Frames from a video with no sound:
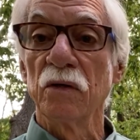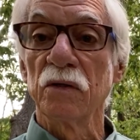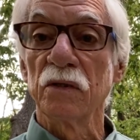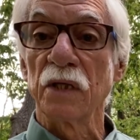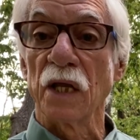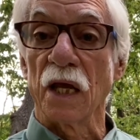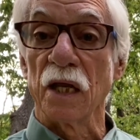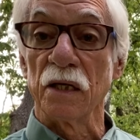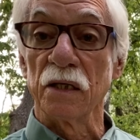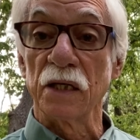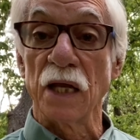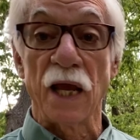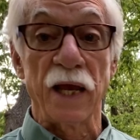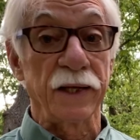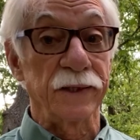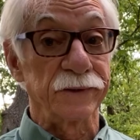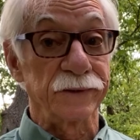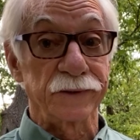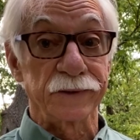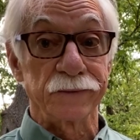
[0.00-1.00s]
10
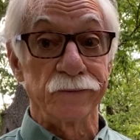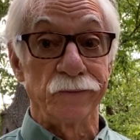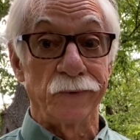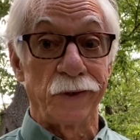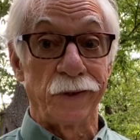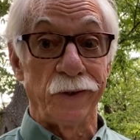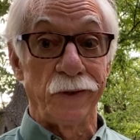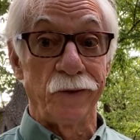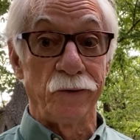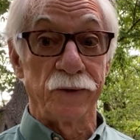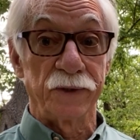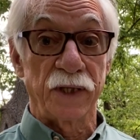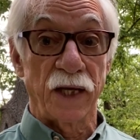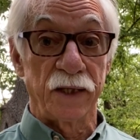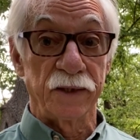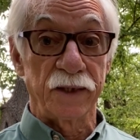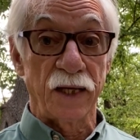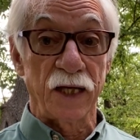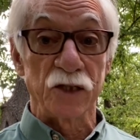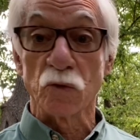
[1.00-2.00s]
tens. What do you do with
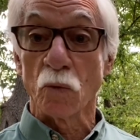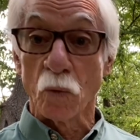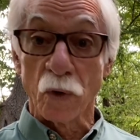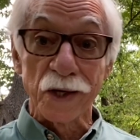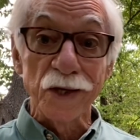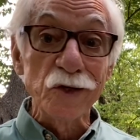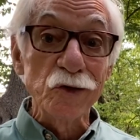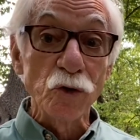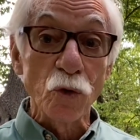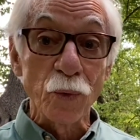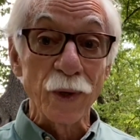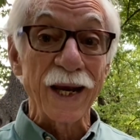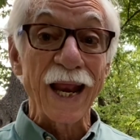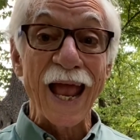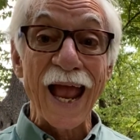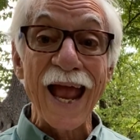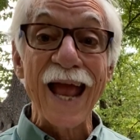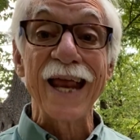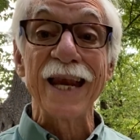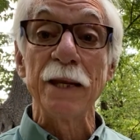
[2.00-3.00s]
10 tens? What do you do with
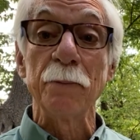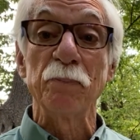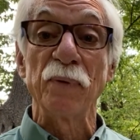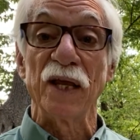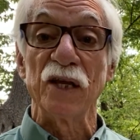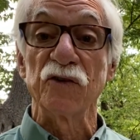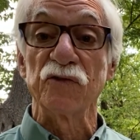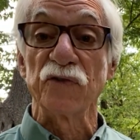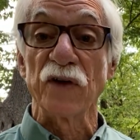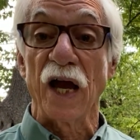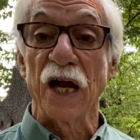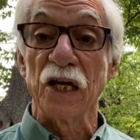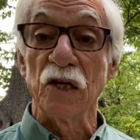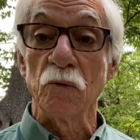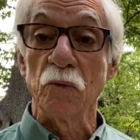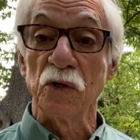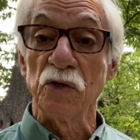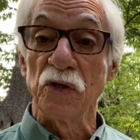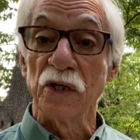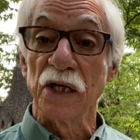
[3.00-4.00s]
any place value
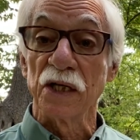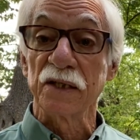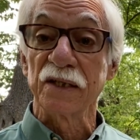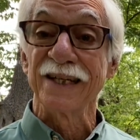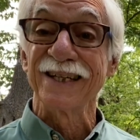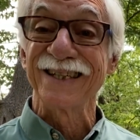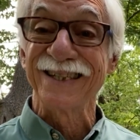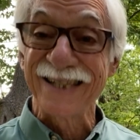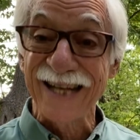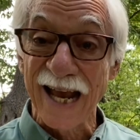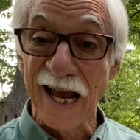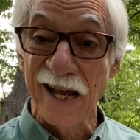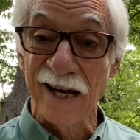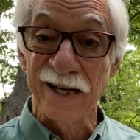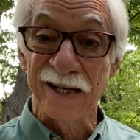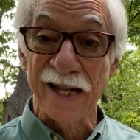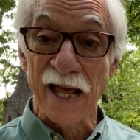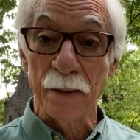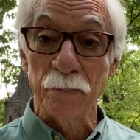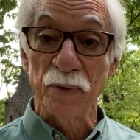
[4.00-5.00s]
when you get to 10
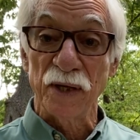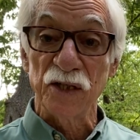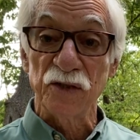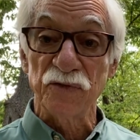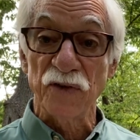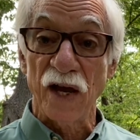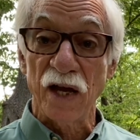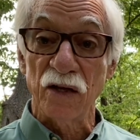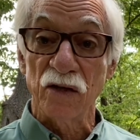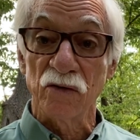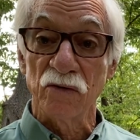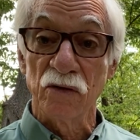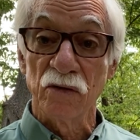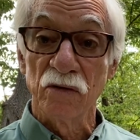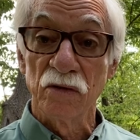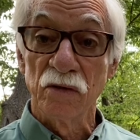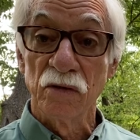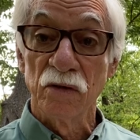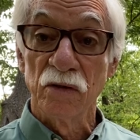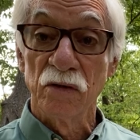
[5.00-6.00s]
in that place value?
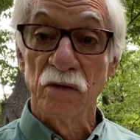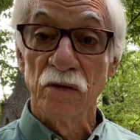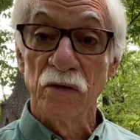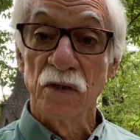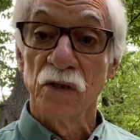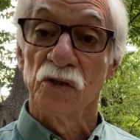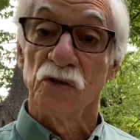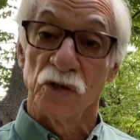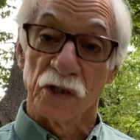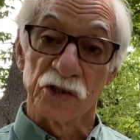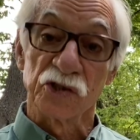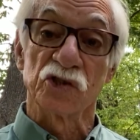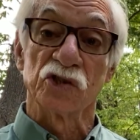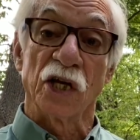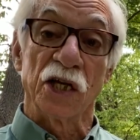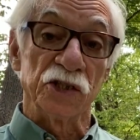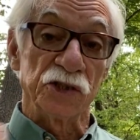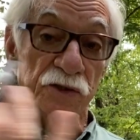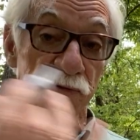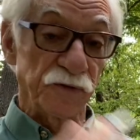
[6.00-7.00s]
You
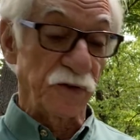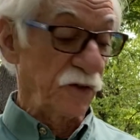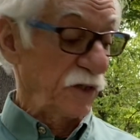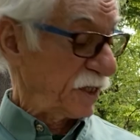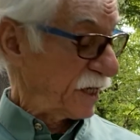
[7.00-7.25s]
exchange it for the